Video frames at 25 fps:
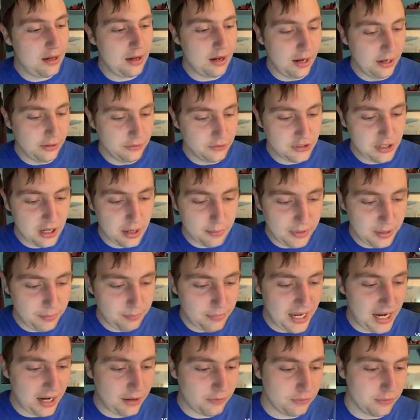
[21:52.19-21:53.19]
I was coming
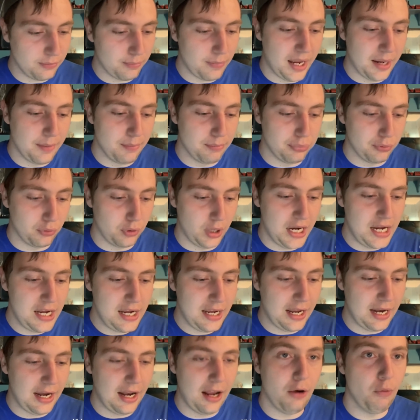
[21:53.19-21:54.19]
back from my break
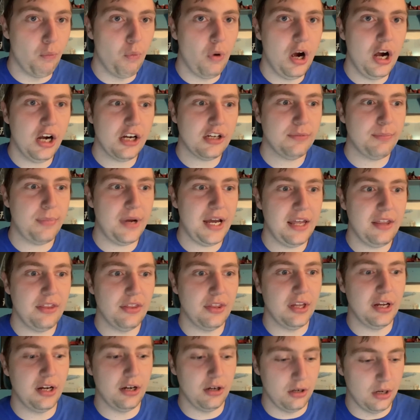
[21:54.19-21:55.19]
and I walked by
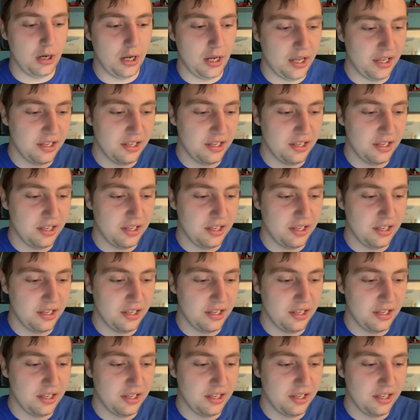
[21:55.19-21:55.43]
their